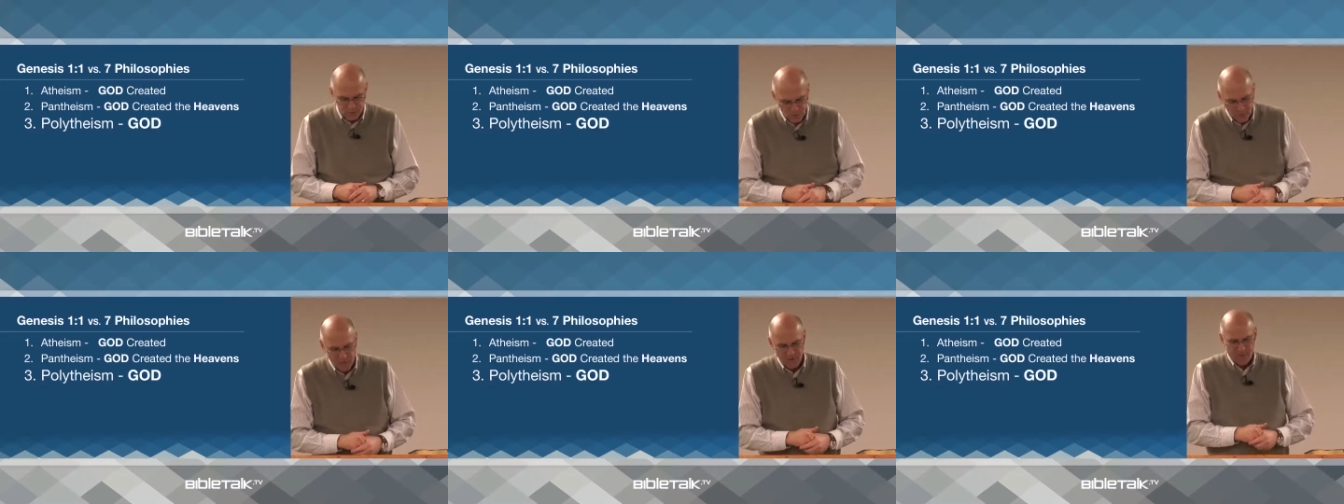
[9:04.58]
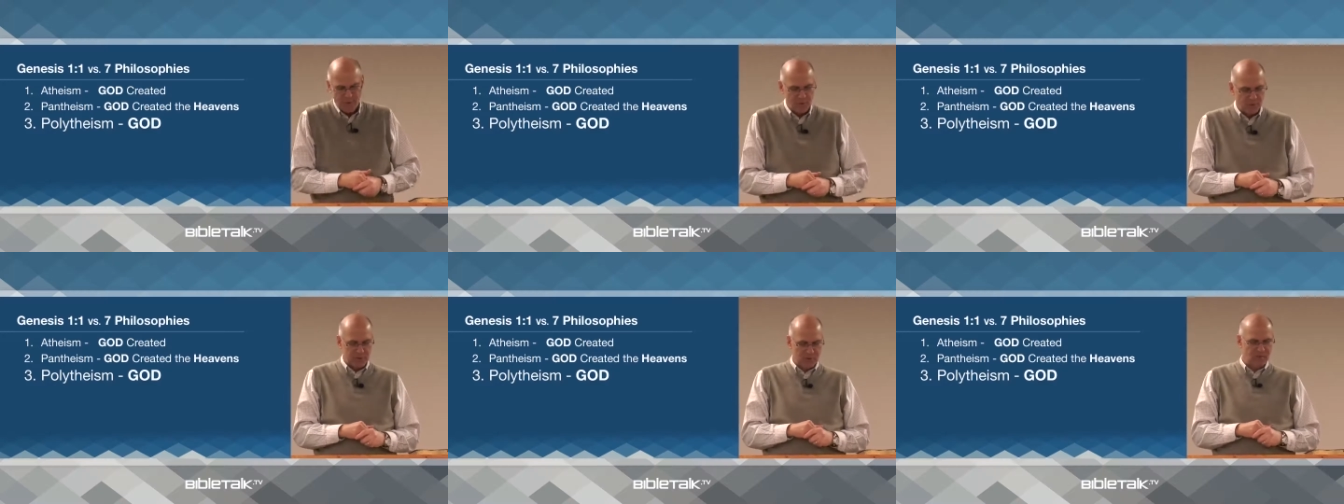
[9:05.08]
primitive
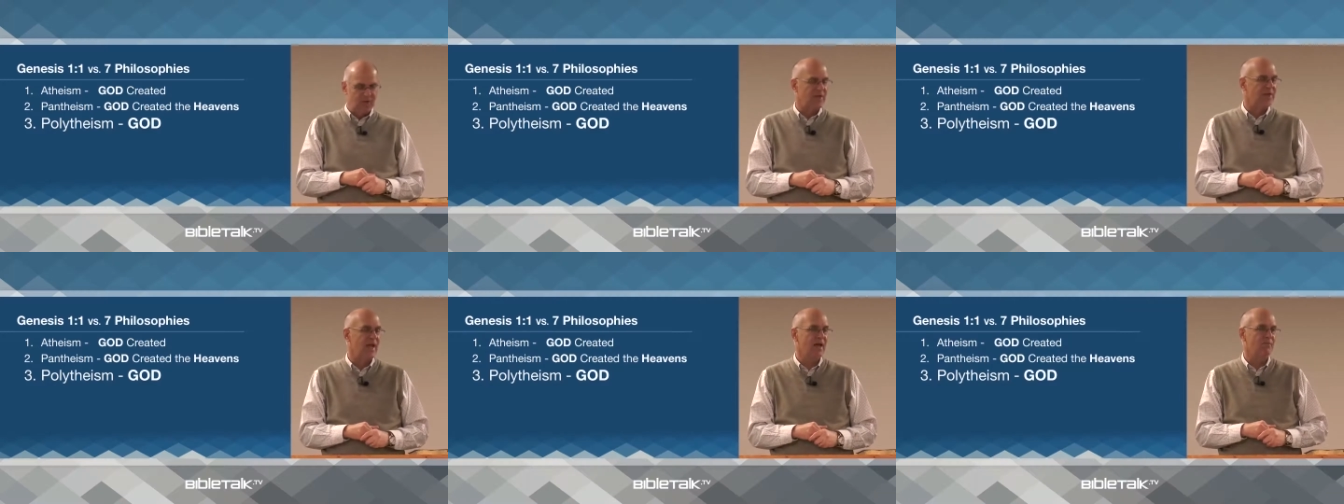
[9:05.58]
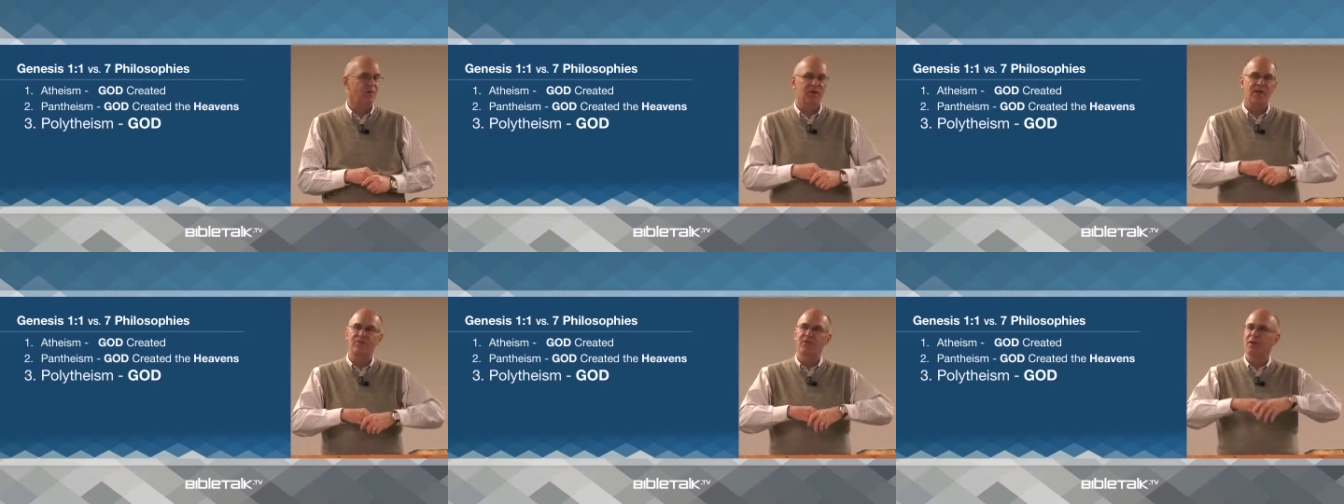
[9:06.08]
peoples of today
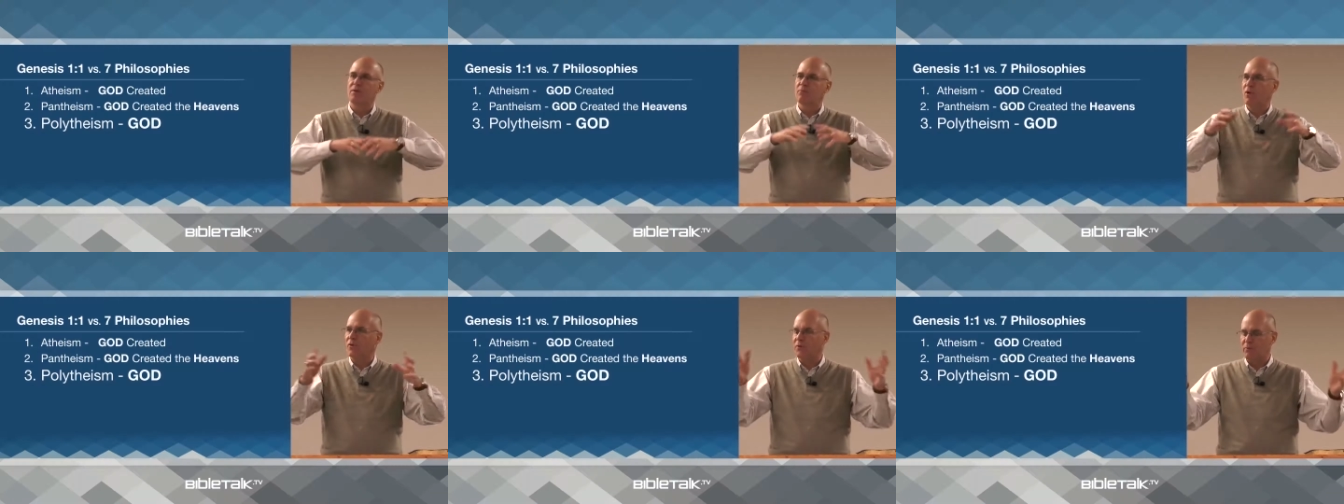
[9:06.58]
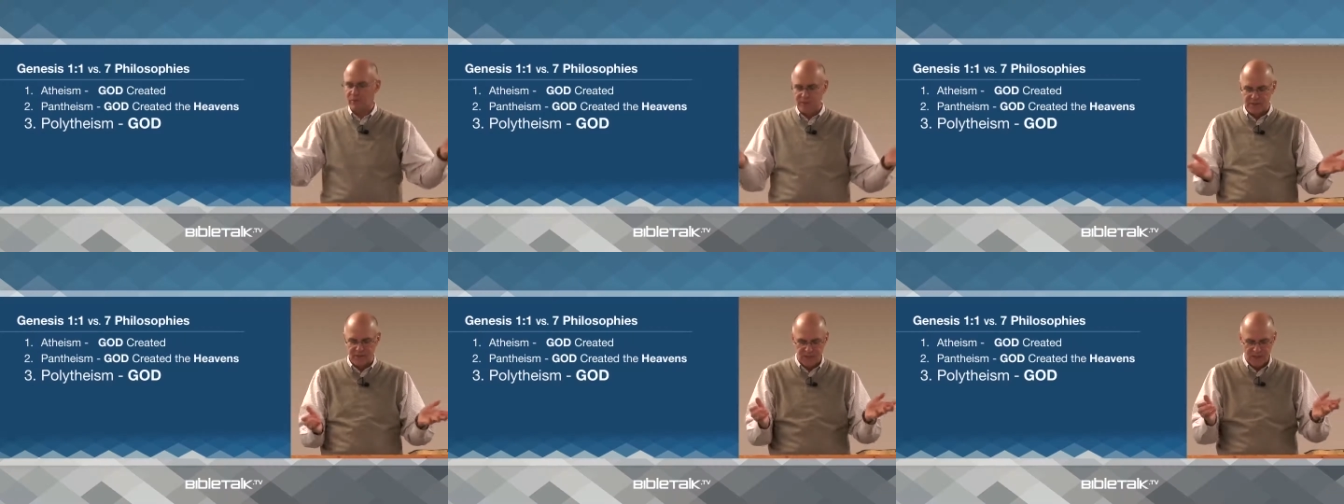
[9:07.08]
believed in a
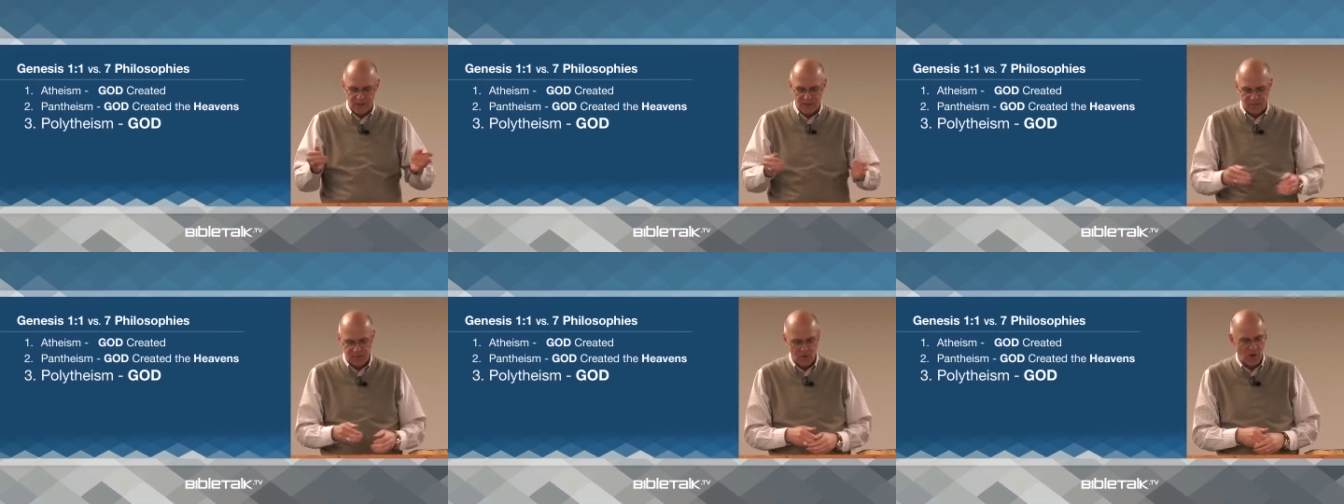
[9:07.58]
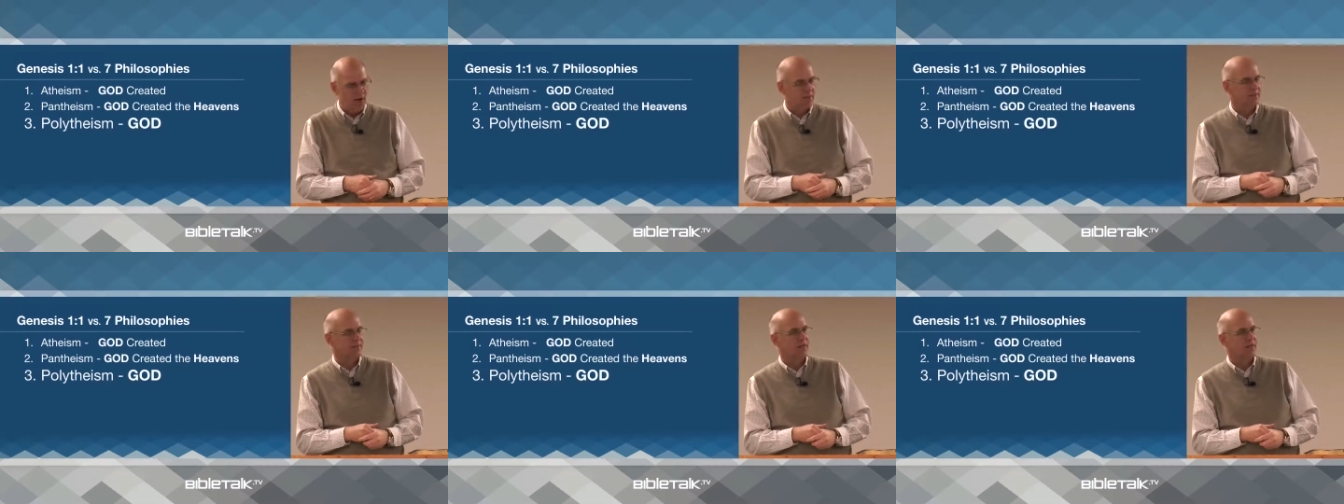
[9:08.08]
multiplicity of gods.